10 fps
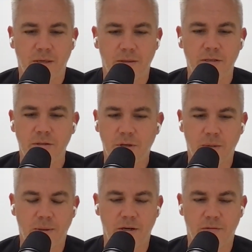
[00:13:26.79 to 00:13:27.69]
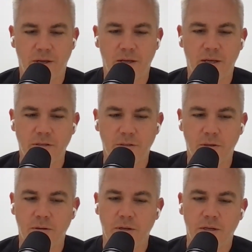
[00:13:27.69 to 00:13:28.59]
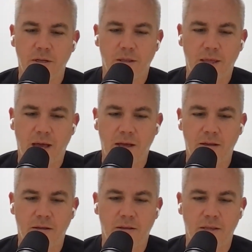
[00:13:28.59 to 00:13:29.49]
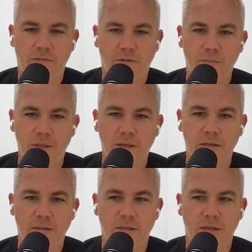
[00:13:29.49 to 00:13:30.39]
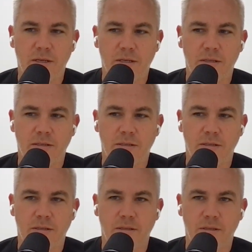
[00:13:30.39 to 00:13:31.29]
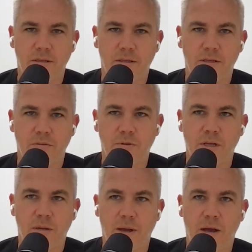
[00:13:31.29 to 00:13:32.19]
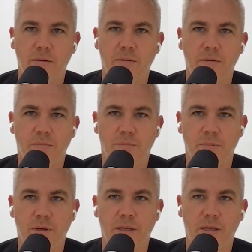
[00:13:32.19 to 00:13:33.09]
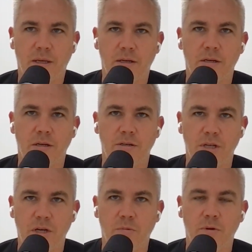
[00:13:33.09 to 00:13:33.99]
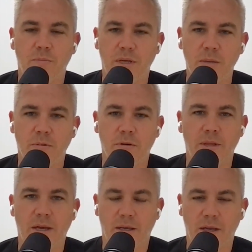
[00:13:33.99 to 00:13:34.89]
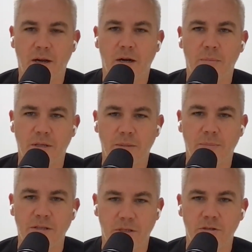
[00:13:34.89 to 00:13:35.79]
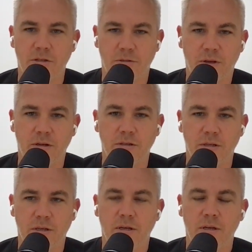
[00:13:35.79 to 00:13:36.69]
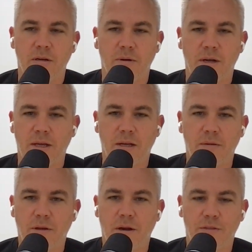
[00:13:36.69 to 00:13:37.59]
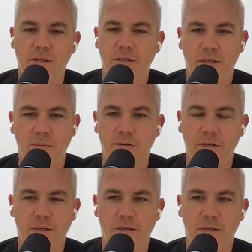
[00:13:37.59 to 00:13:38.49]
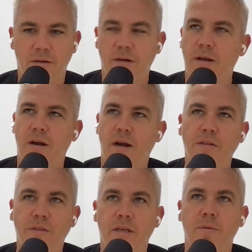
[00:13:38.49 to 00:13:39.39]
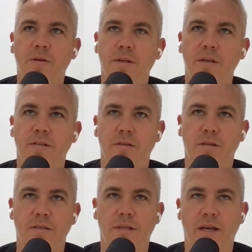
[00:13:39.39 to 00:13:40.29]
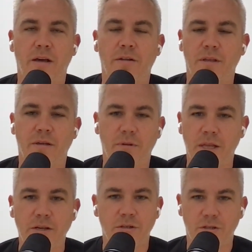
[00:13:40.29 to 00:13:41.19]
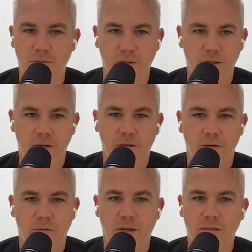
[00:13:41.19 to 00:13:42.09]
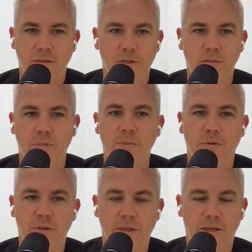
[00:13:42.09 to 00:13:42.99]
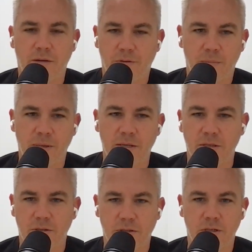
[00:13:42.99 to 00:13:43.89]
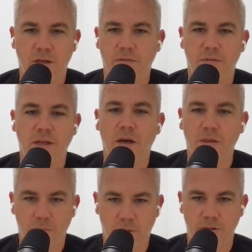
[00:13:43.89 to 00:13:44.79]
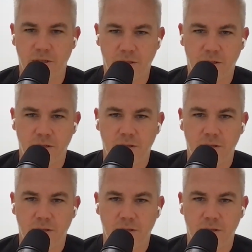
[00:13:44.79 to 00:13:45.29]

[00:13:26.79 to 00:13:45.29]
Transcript: They do care about your event, and so that for me is really about bringing in genuine people that care about the best interests of others, right? Like an authentic community or a healthy community is like a healthy relationship, right? It's people looking out for the best interests of the other person.